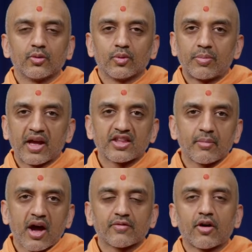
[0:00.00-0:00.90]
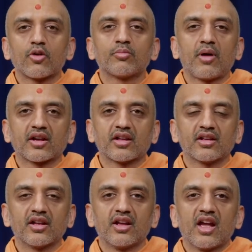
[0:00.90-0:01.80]
We pay them out of our own
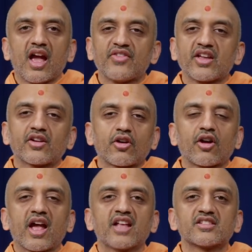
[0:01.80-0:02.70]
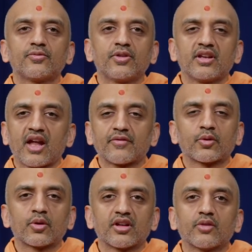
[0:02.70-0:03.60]
pocket, and they cut our hands and feet, and
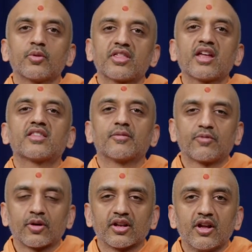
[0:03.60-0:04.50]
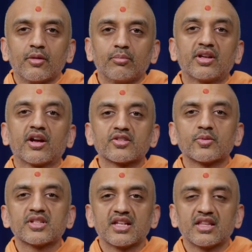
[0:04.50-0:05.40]
after we're done, we thank them for it. Because
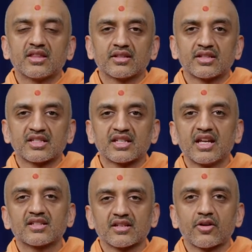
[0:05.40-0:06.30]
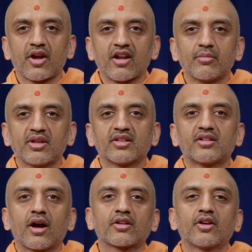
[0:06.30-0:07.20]
we see the disease as our enemy, the
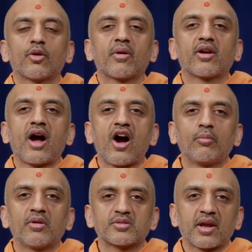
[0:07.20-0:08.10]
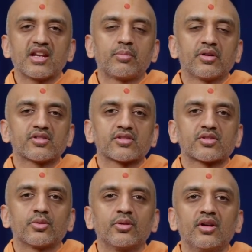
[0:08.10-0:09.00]
doctor, no matter how much pain he puts us
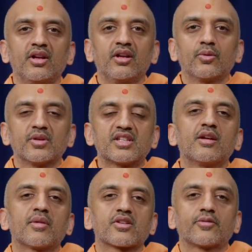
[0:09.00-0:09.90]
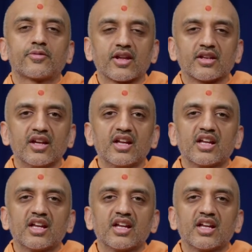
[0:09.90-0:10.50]
through, we see him as our friend.